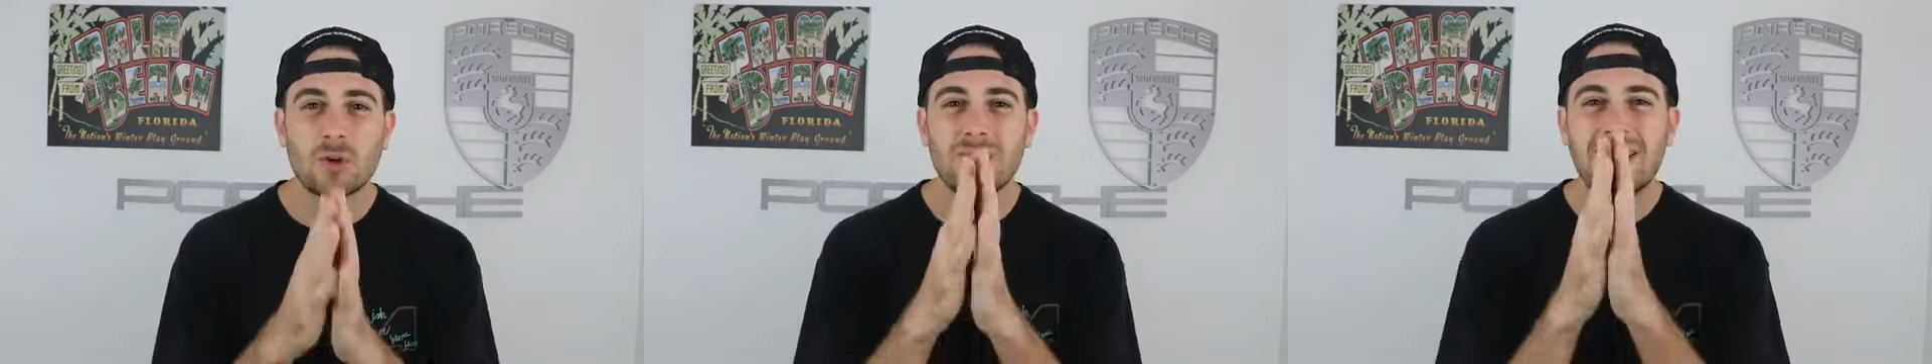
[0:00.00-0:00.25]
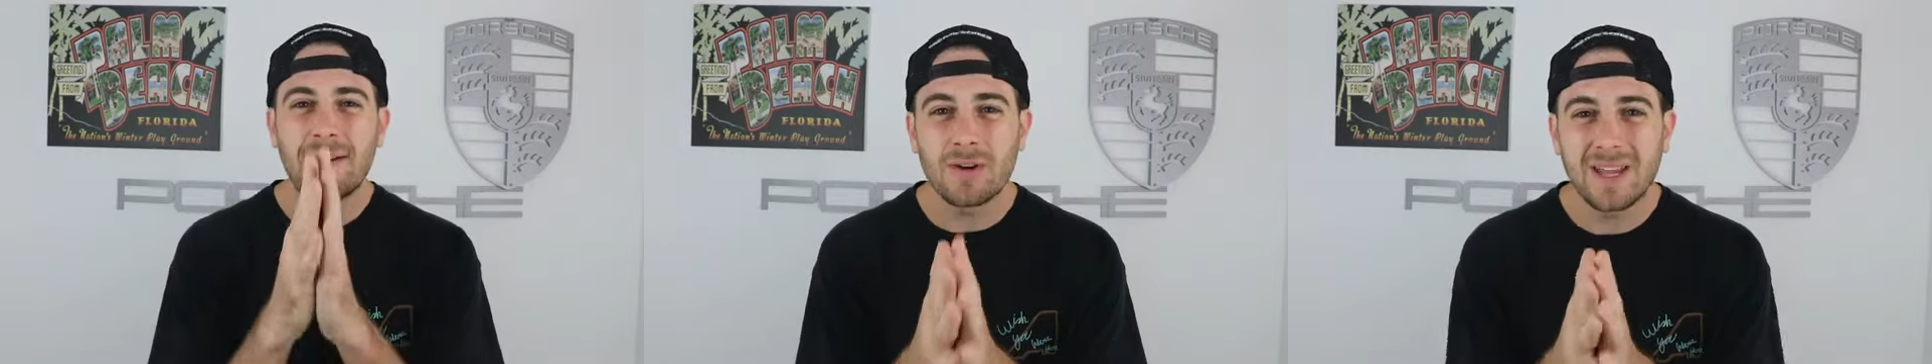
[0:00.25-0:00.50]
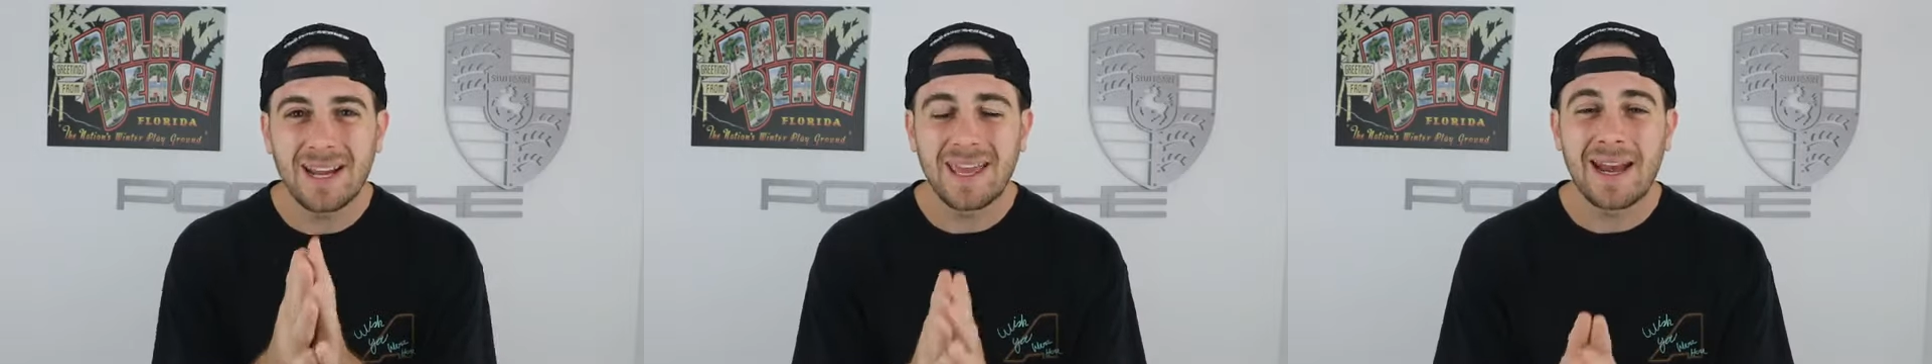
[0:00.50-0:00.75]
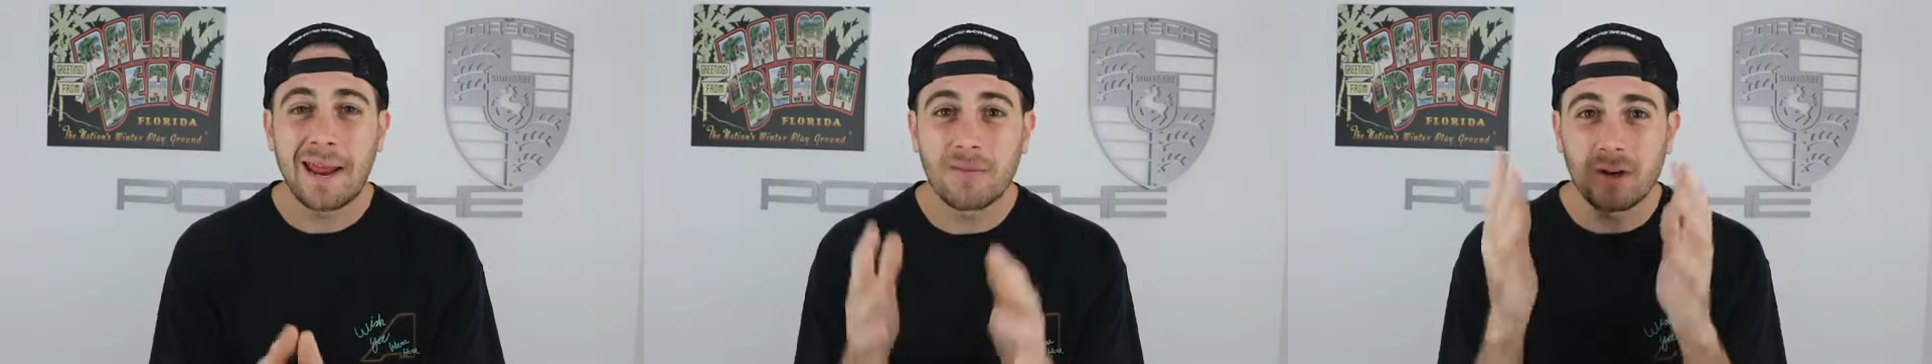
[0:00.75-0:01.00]
You're never gonna
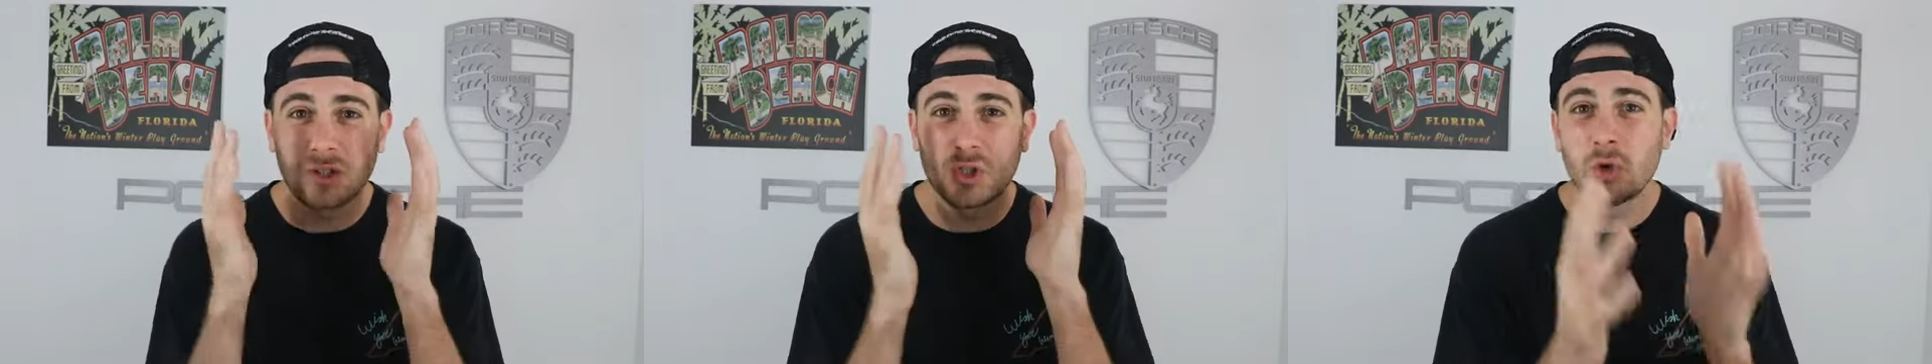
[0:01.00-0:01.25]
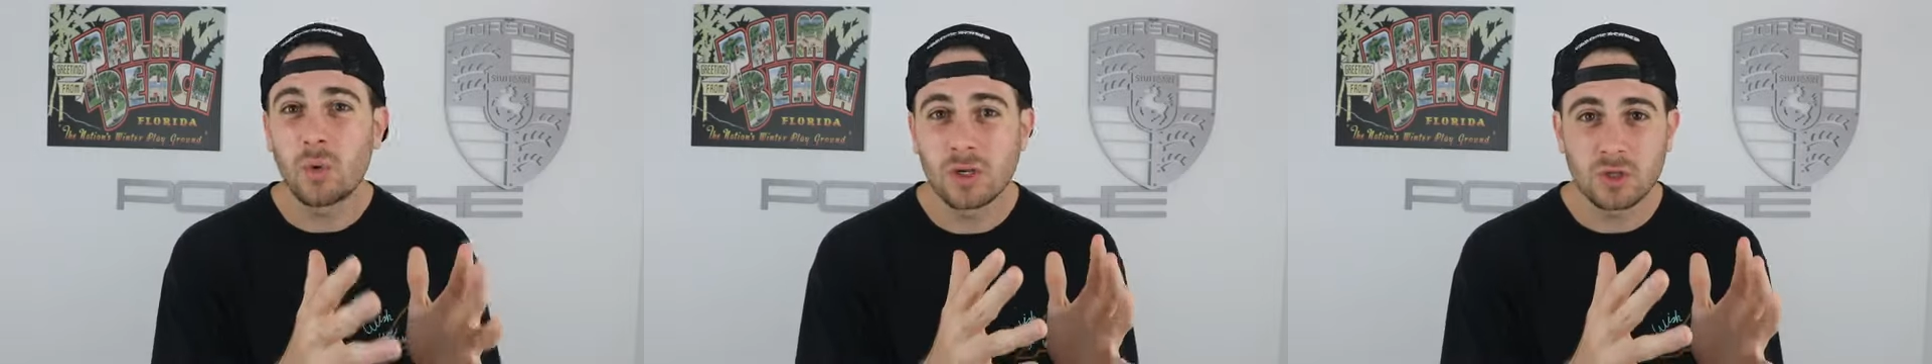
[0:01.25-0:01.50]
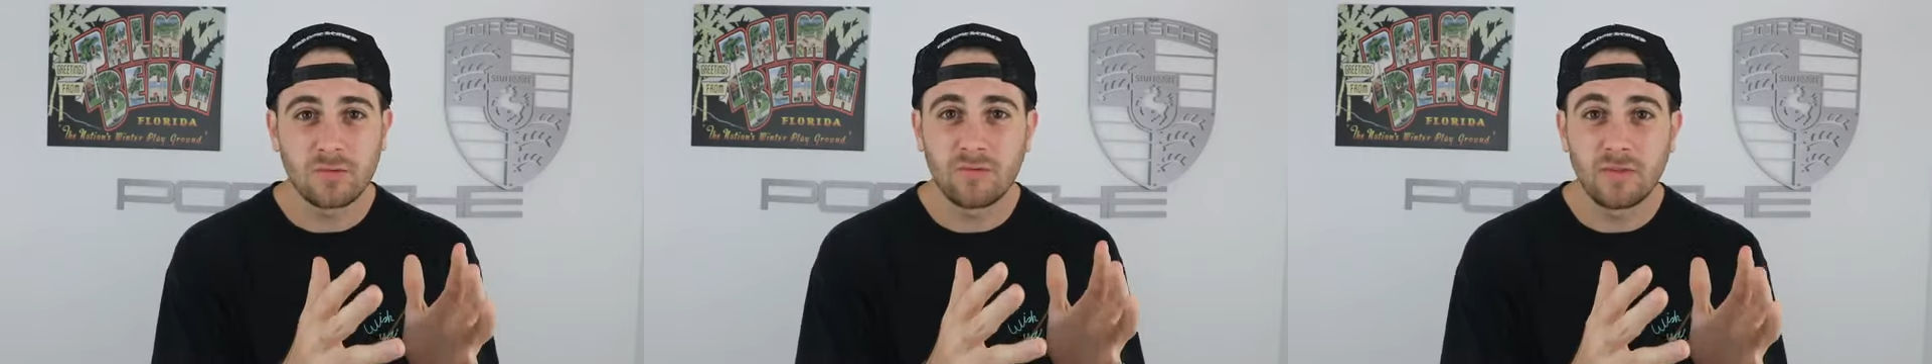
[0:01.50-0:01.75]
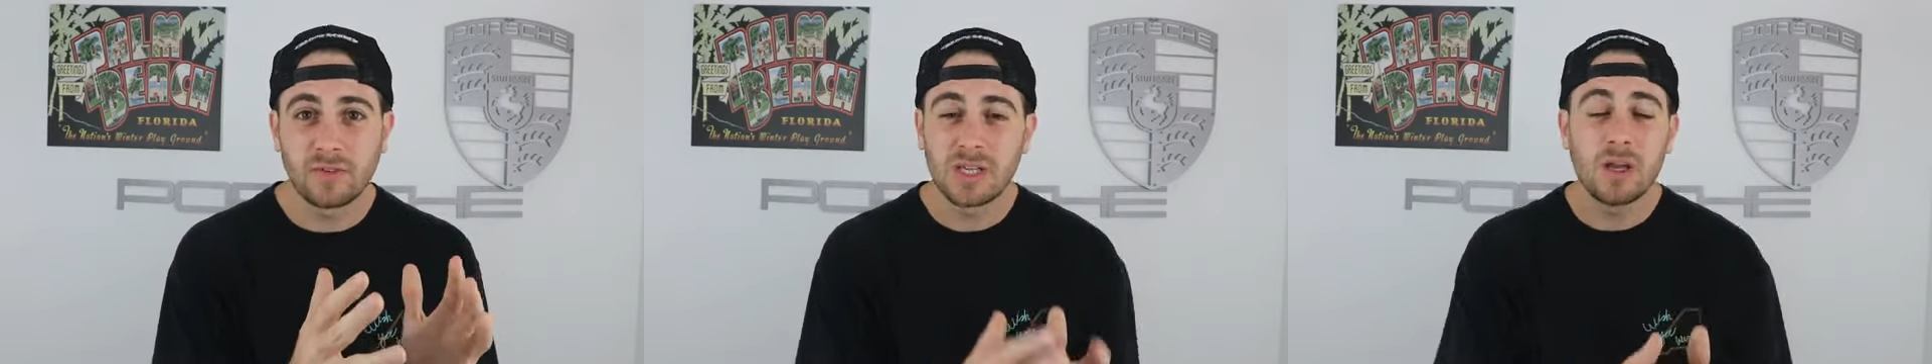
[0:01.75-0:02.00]
get out of
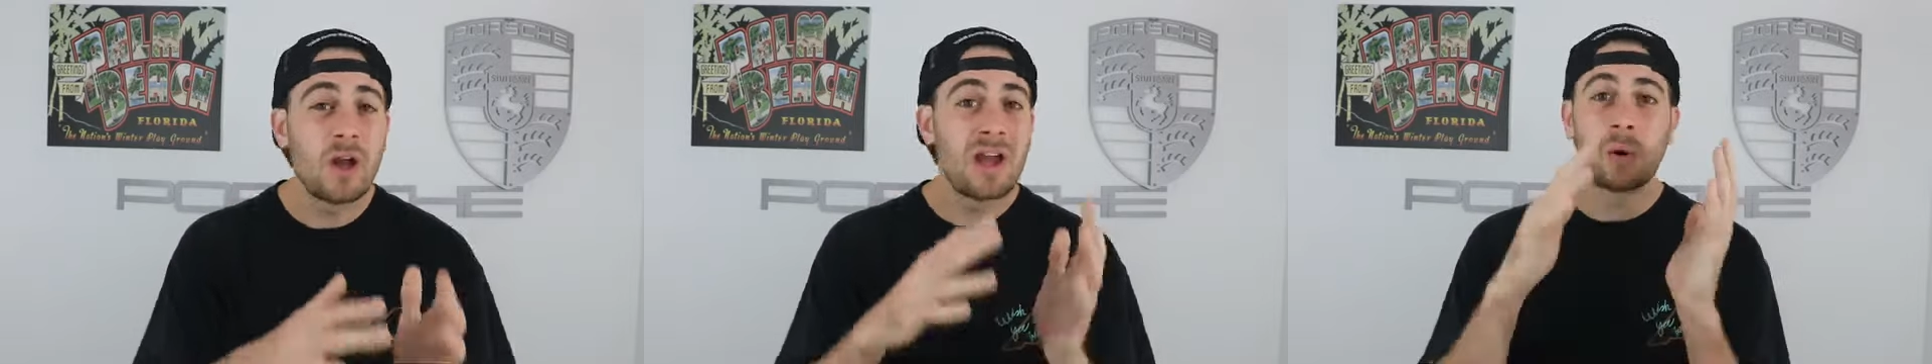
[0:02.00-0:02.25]
250